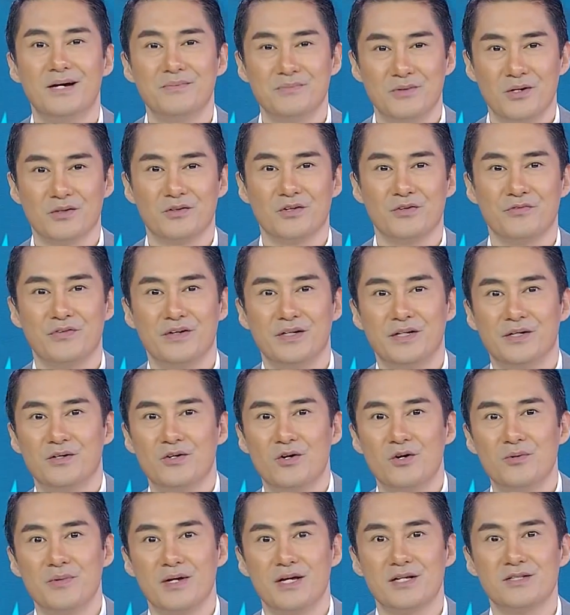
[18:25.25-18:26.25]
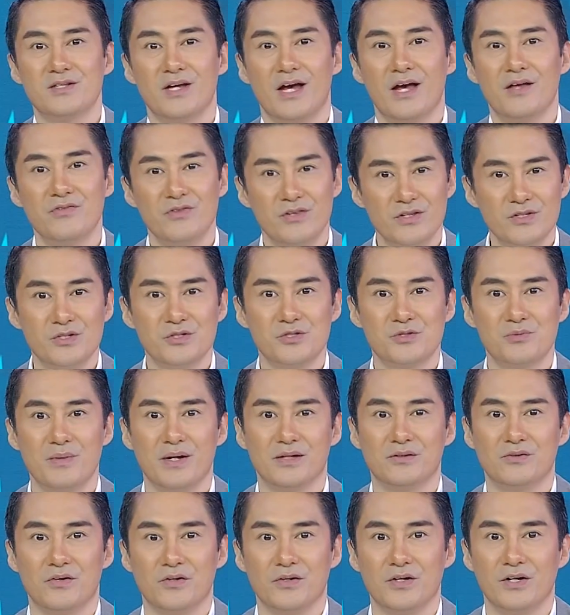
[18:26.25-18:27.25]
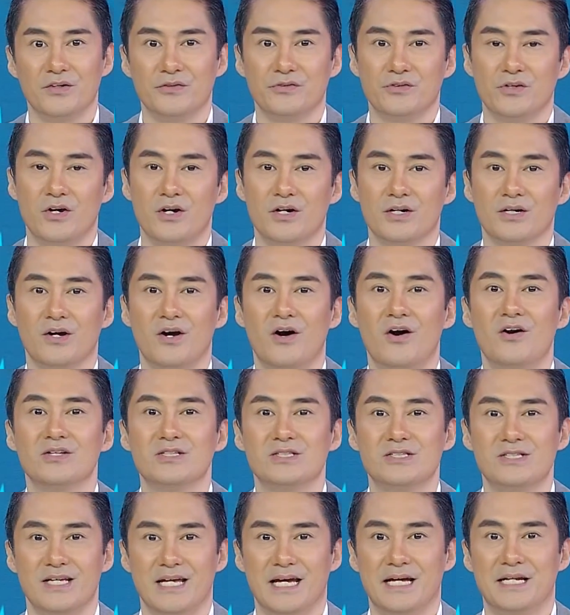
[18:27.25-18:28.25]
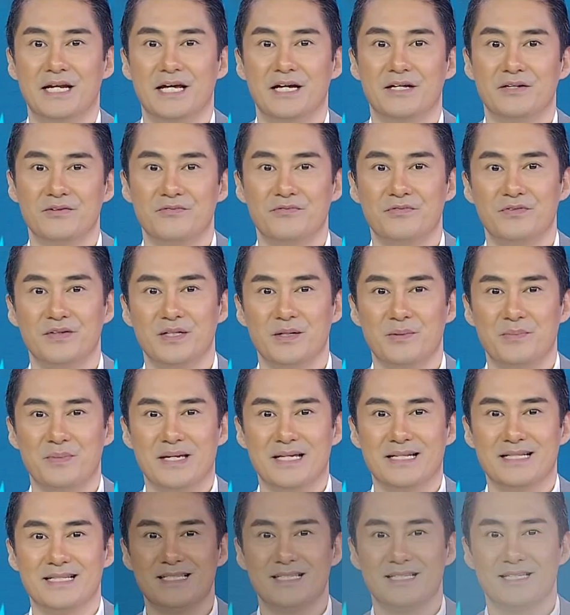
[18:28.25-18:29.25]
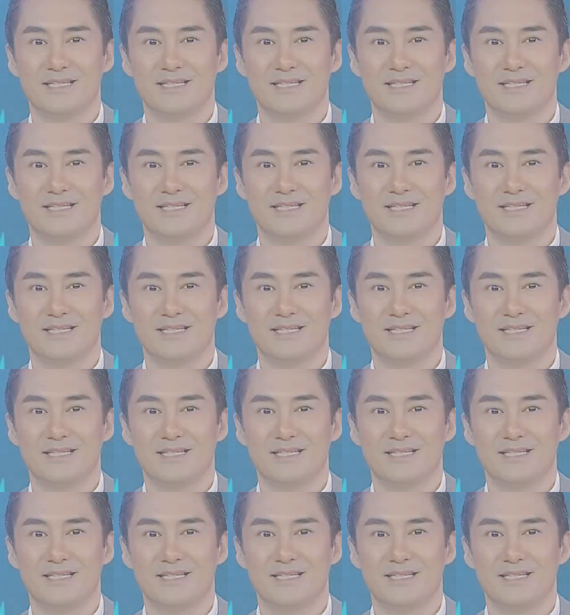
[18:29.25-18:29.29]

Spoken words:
I'm Dr. Freddy Gomez, and this is MedTalk Health Talk on CNN Philippines.